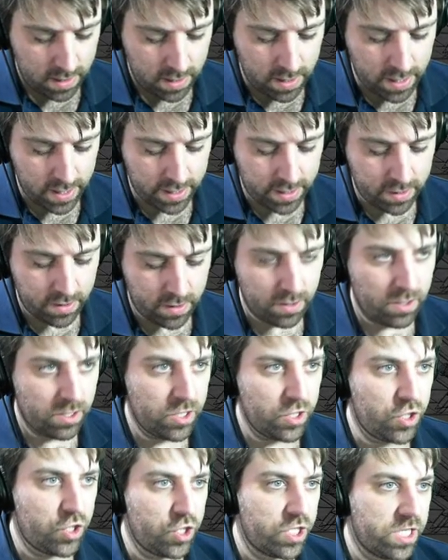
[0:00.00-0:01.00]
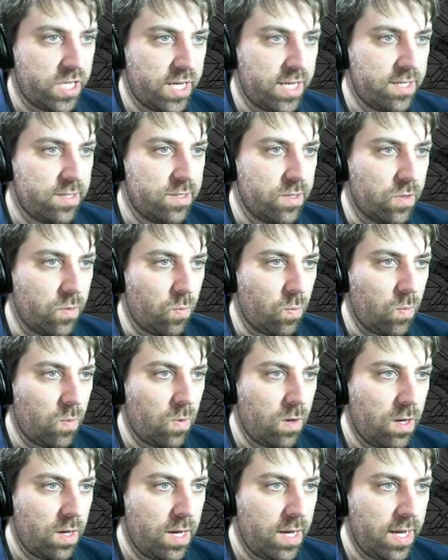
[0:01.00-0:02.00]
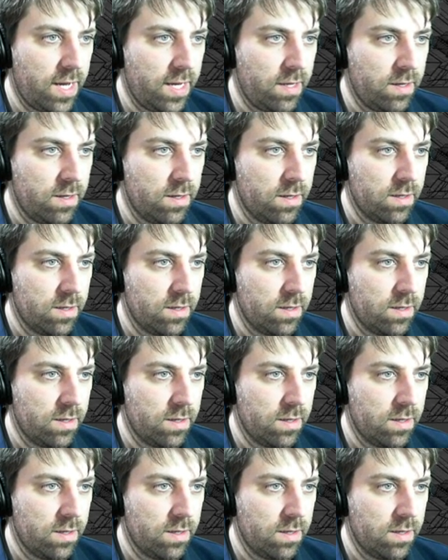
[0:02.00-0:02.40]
I go G to the Y,